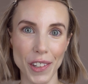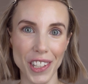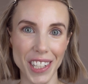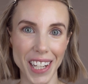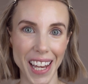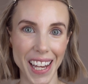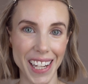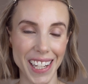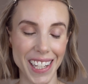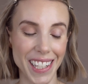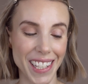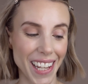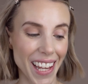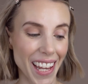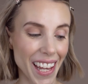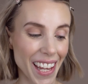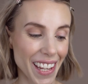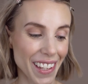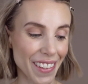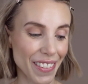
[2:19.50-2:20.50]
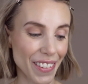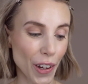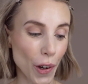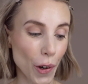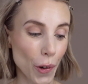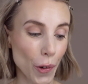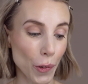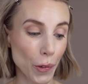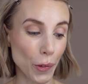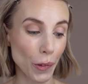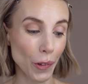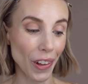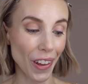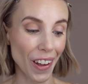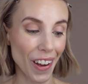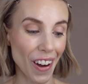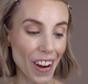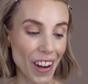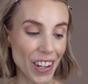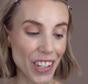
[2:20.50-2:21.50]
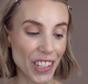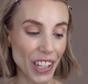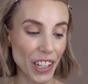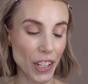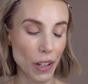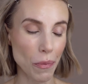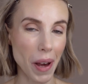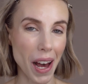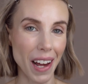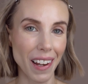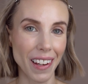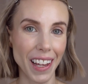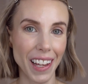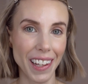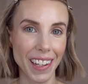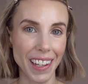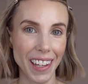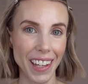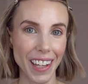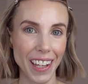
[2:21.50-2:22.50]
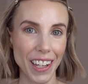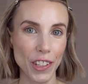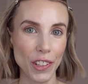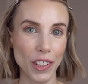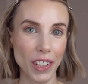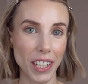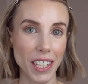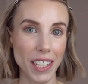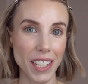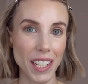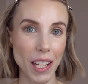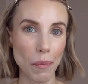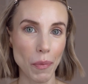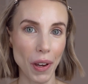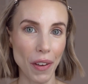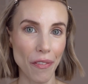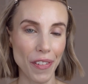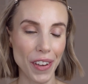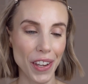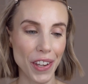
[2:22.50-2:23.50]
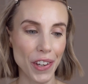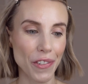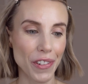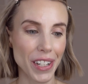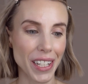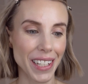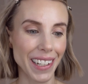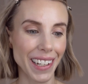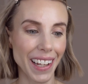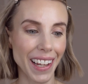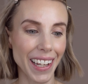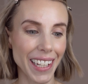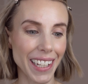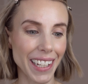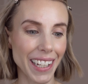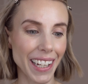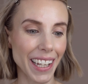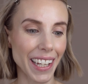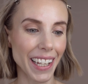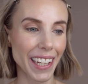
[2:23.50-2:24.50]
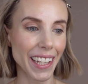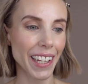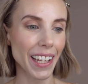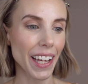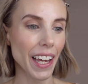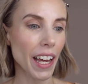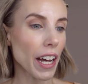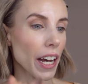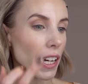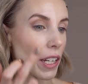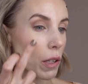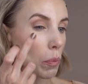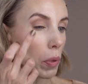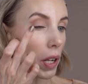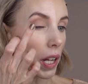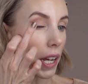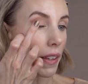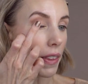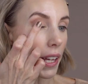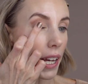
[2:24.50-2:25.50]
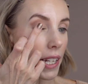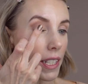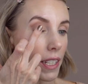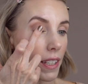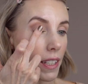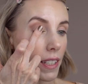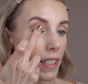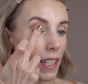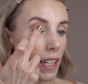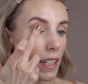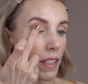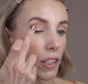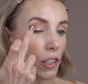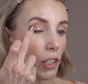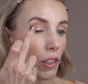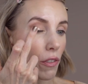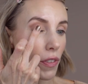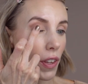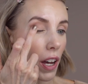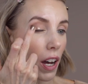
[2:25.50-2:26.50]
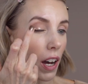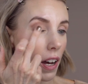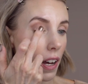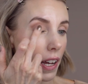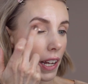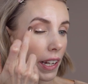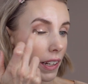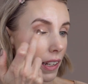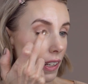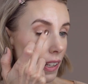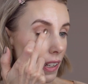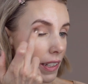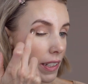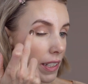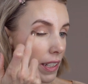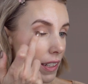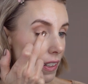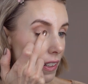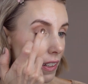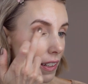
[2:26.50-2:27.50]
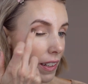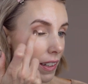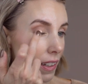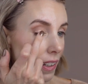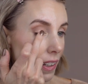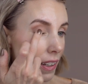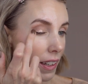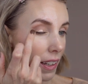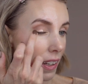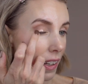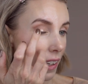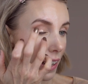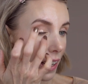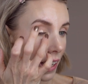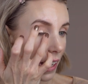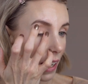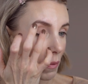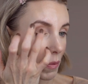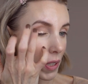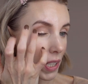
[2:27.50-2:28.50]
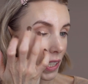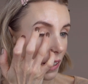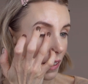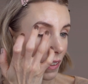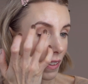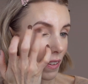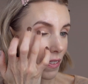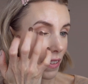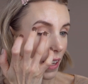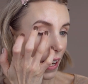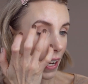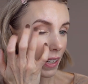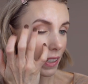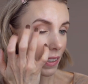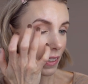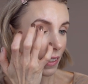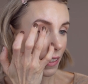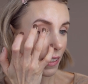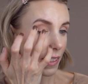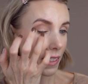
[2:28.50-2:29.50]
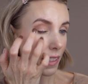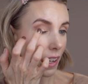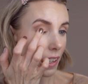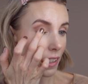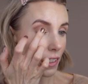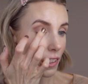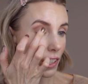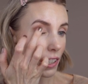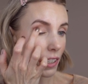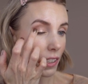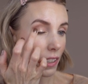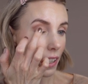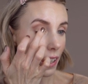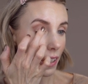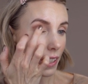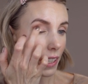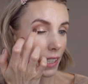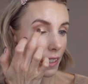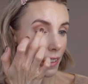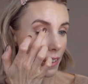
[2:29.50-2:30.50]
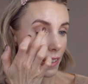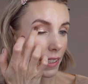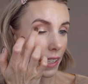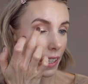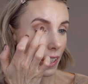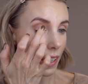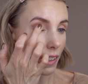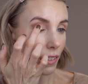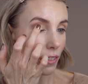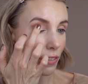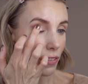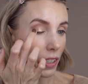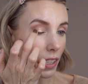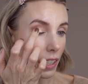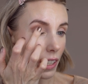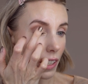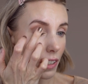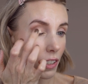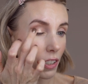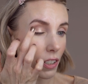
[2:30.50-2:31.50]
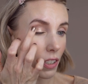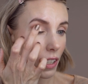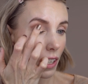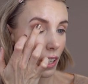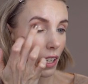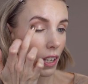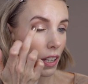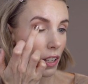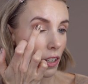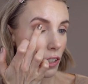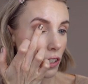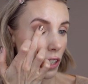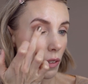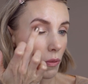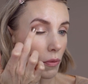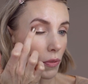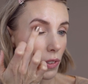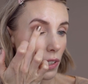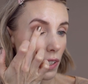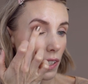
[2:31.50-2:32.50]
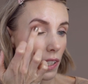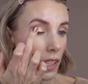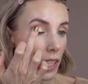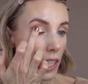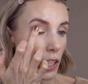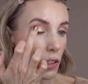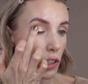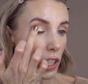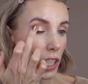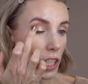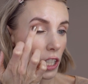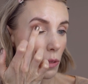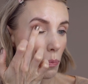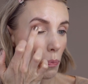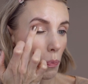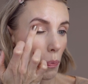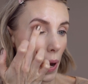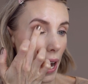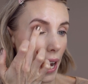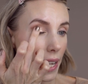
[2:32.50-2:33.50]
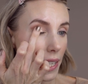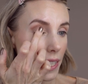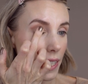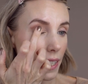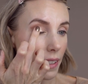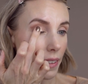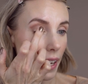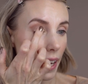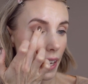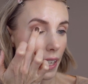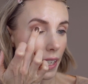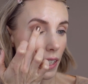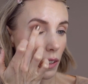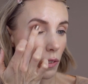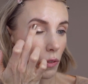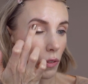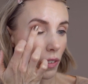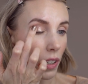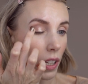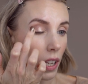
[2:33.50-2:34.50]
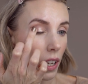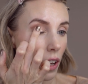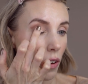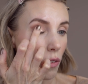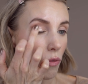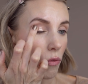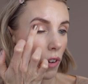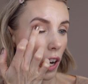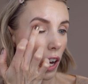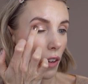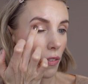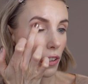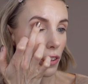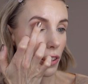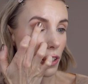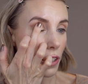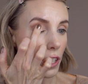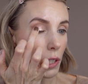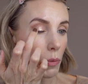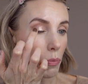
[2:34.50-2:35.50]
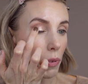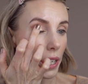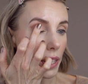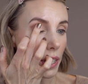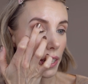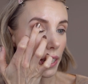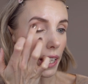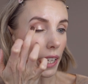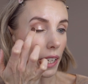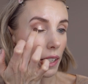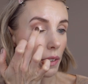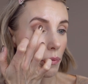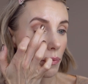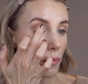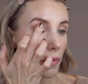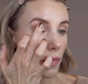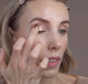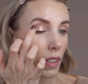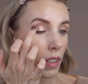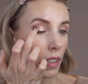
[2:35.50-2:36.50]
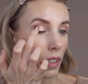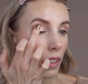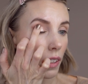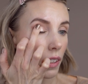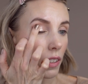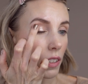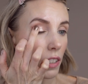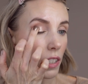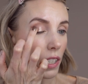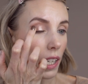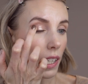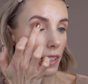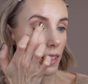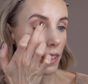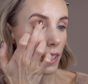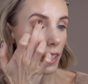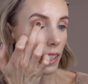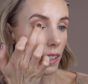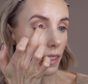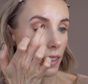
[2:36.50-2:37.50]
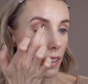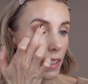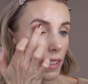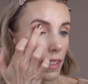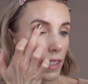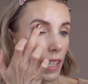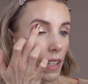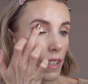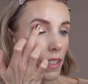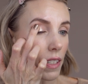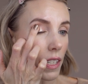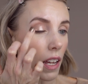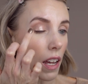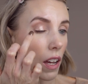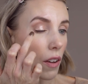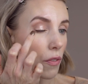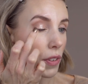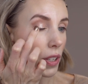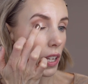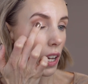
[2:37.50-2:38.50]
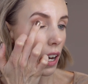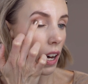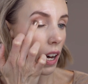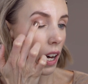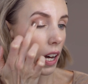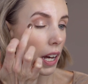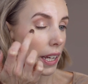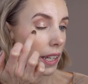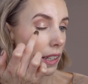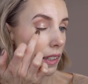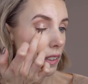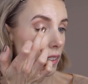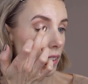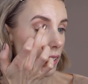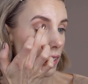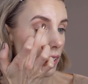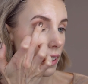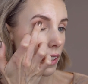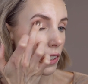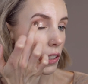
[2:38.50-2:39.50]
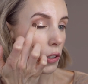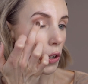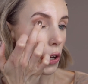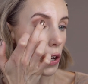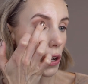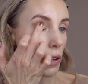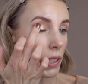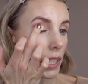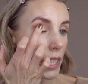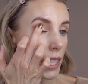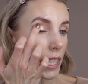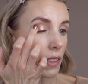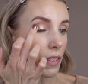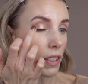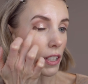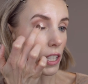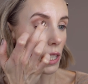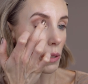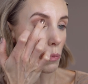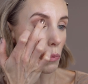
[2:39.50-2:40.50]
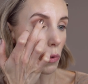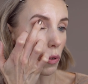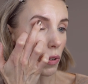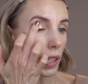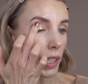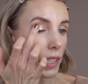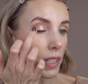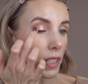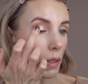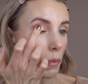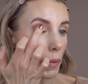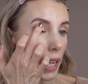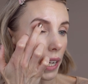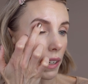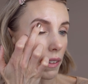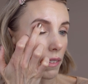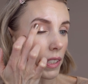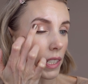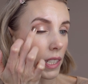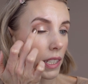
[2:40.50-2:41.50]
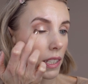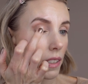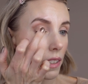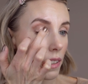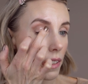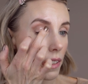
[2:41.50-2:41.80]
shade in the whole eyeshadow palette. So I'm going to dip my finger in lightly and apply that to the centre of the eyelid. And I mean, that is such an insane finish. So I'm literally just patting that in rather than spreading it, just in the centre of the eye. You only need the smallest amount.